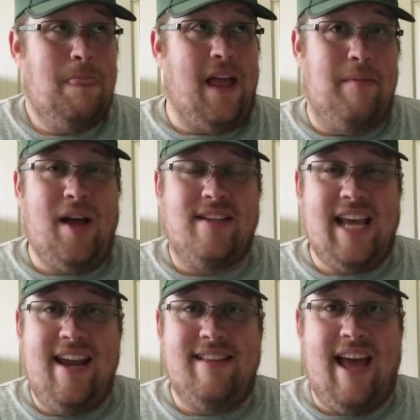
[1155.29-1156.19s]
I'm not
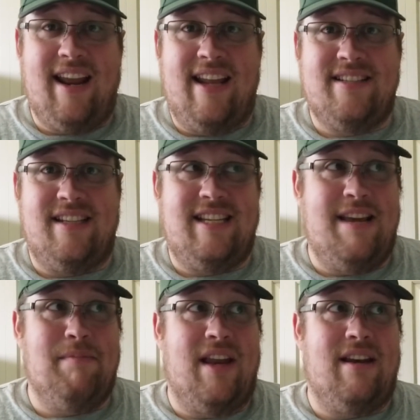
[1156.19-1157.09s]
taking that against a
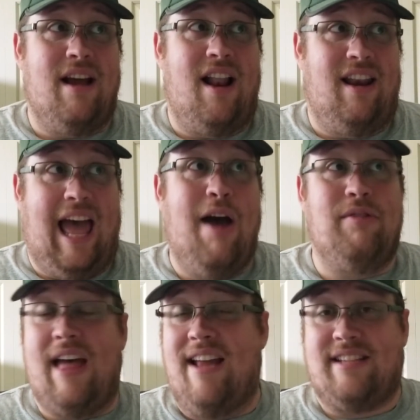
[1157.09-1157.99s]
team that
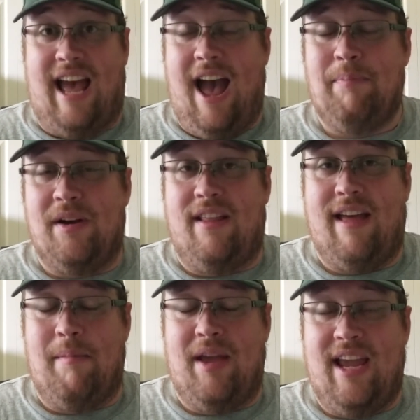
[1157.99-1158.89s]
allowed that to happen to
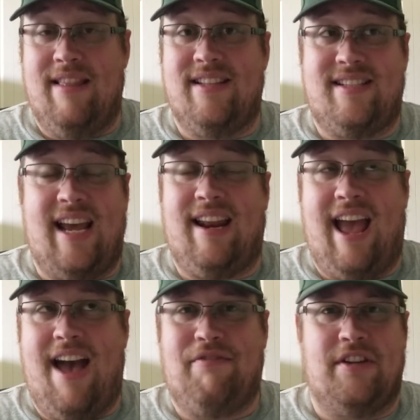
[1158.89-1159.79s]
them in the second
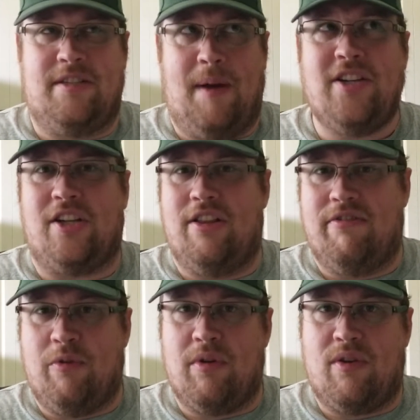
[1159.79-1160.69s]
half, and especially in the
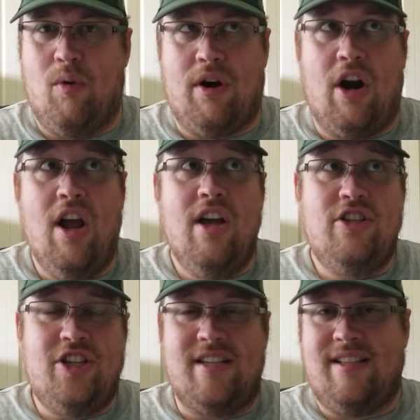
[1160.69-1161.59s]
fourth quarter,
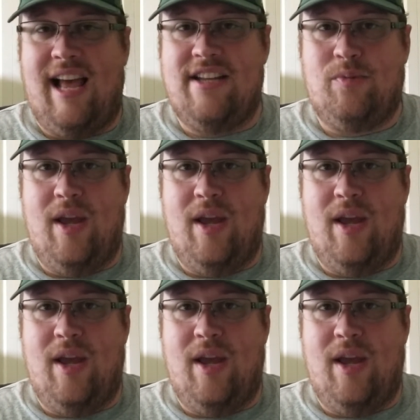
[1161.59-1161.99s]
just last